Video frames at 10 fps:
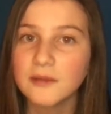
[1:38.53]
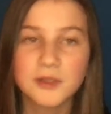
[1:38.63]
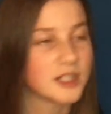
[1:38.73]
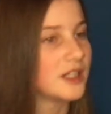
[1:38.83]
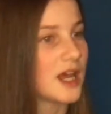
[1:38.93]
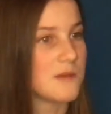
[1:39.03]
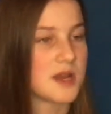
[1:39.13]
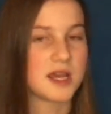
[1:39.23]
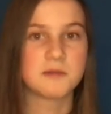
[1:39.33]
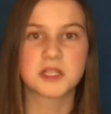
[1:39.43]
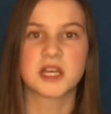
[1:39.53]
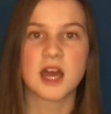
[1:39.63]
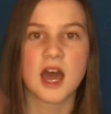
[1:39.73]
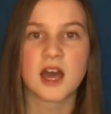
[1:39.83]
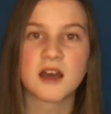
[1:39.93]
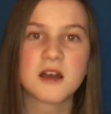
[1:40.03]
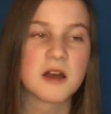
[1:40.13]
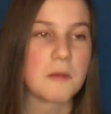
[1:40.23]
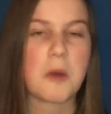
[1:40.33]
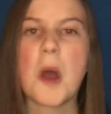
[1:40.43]
I'm gonna name names.
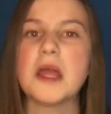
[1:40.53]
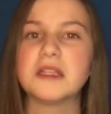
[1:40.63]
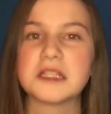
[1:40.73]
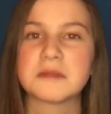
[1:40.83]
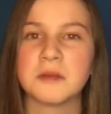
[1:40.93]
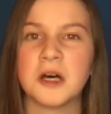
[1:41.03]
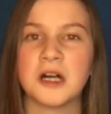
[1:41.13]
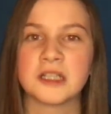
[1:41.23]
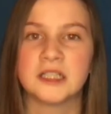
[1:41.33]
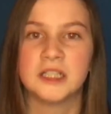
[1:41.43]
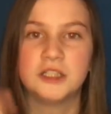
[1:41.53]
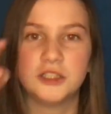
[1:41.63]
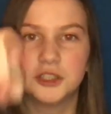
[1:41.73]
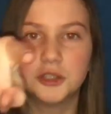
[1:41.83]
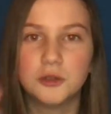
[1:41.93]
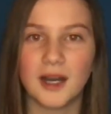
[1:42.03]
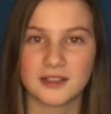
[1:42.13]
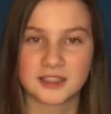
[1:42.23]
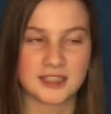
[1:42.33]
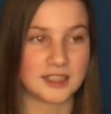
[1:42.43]
Pointless Vlog. You
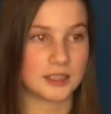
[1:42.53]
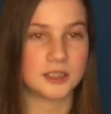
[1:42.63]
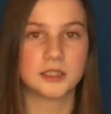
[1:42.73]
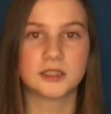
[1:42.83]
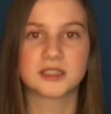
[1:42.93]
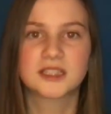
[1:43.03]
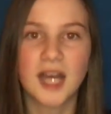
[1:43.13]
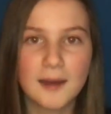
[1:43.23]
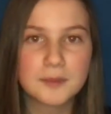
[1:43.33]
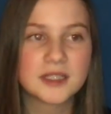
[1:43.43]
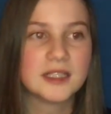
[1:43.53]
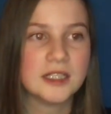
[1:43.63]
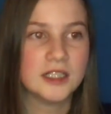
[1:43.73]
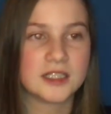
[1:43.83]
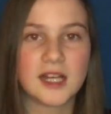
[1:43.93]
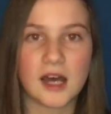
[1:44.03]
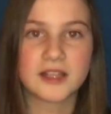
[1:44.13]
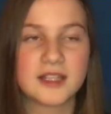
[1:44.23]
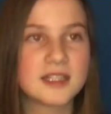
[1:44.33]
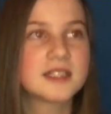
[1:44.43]
out there, stop.
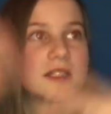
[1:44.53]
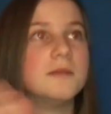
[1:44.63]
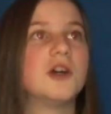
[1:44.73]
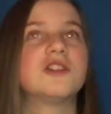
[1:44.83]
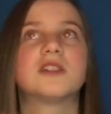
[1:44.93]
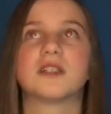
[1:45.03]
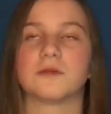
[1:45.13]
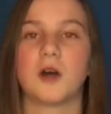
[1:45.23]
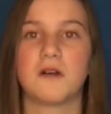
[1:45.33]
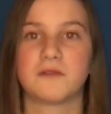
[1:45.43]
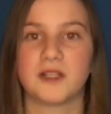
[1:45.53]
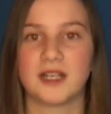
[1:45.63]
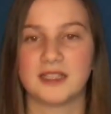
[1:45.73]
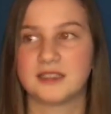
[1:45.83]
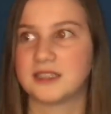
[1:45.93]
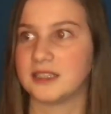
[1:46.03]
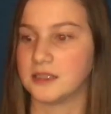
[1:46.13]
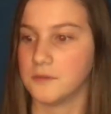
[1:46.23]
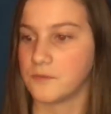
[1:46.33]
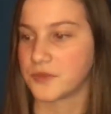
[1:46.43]
This is the most often I
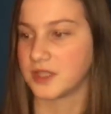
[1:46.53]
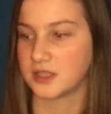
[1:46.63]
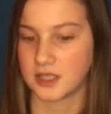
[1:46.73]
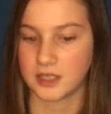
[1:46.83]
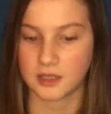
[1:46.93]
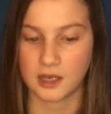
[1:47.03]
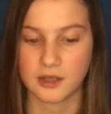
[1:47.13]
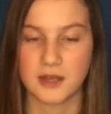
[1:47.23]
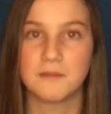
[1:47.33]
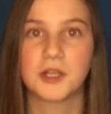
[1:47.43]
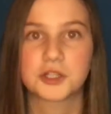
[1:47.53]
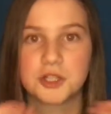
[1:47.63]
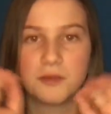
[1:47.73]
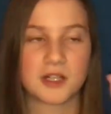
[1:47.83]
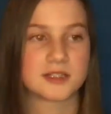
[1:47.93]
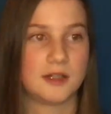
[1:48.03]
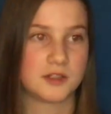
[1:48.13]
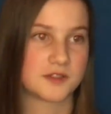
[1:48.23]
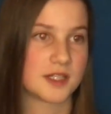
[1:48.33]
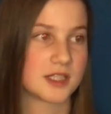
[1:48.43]
see. He's like, okay, mystery box, that
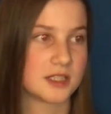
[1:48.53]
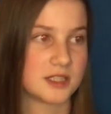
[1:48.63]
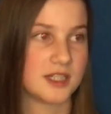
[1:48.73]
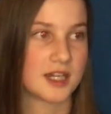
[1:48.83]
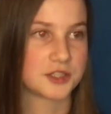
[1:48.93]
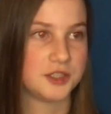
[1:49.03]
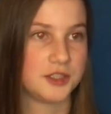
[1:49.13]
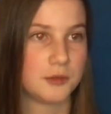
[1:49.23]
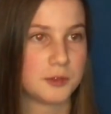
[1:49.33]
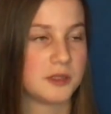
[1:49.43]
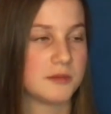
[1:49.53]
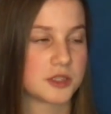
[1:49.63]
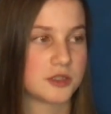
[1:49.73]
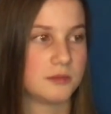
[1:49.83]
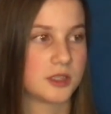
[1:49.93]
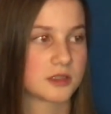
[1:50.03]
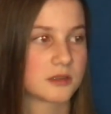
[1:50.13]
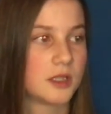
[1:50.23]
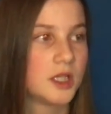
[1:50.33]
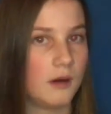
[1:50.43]
was fine, because he actually opened a mystery
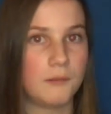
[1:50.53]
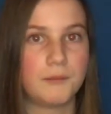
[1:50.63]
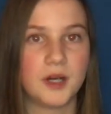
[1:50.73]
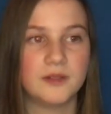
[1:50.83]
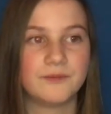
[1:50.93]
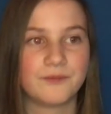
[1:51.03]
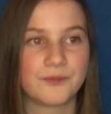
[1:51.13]
box. But